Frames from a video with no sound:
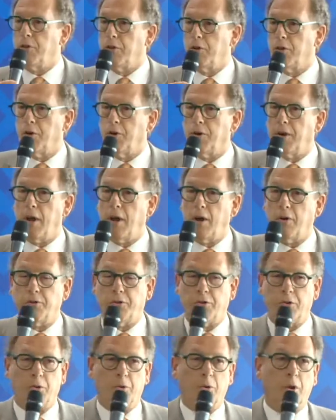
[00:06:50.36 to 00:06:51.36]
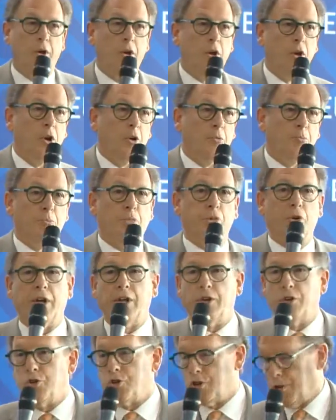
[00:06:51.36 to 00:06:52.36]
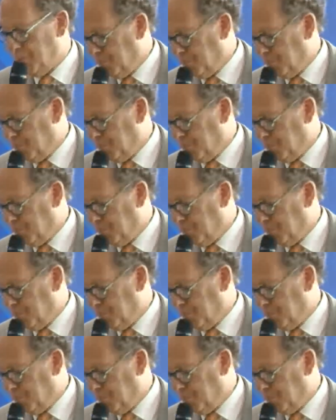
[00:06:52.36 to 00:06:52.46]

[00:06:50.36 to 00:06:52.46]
to learn how to bridge.